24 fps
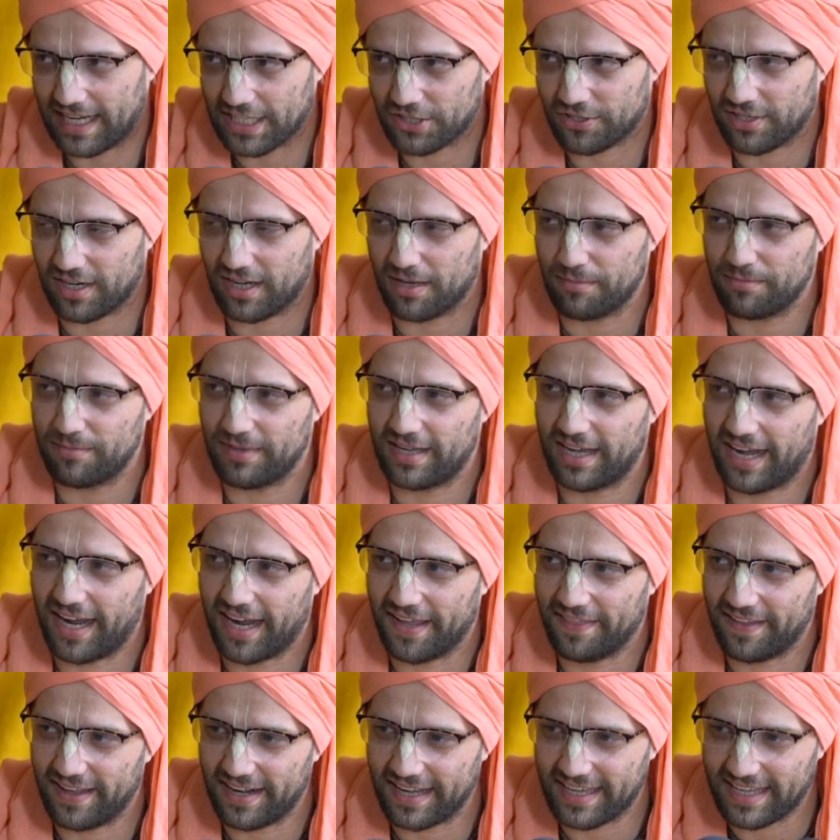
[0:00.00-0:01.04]
ashram,
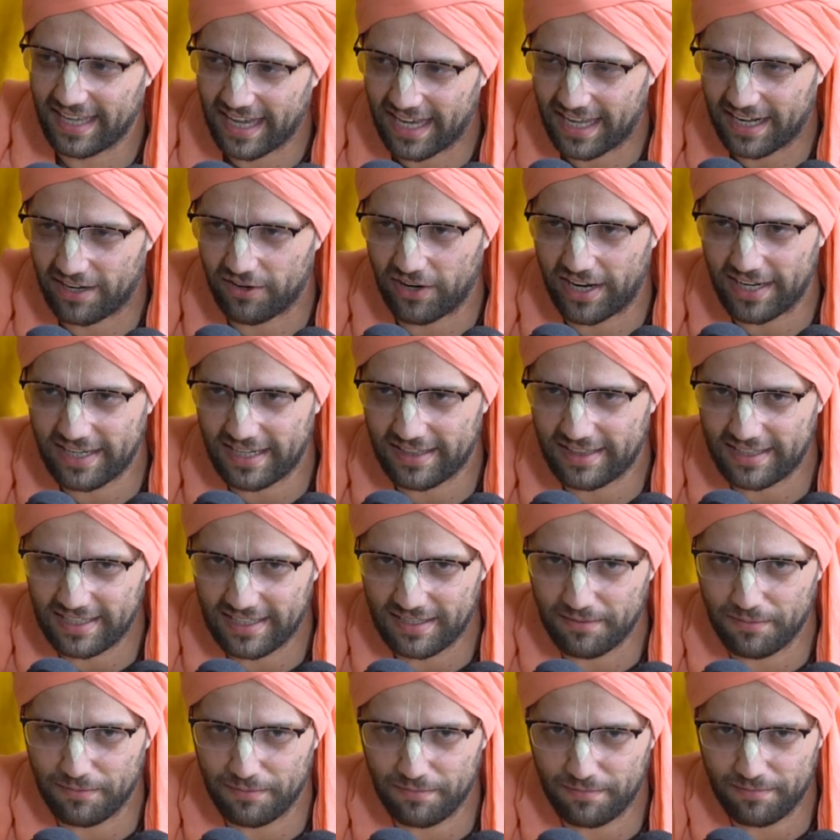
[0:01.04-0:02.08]
and then again, right at
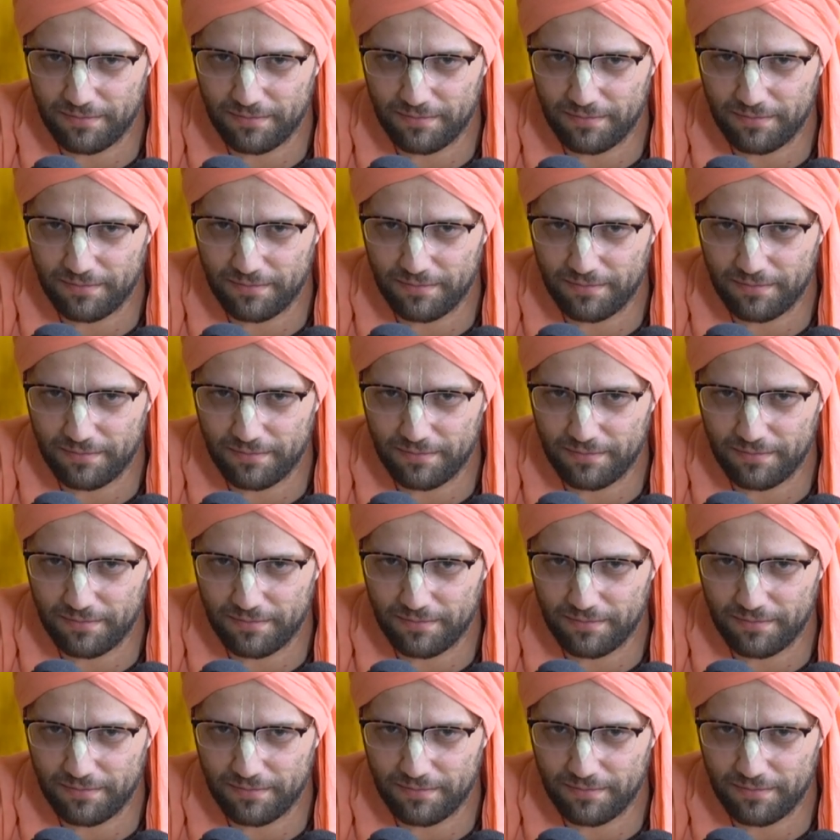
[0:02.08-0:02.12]
the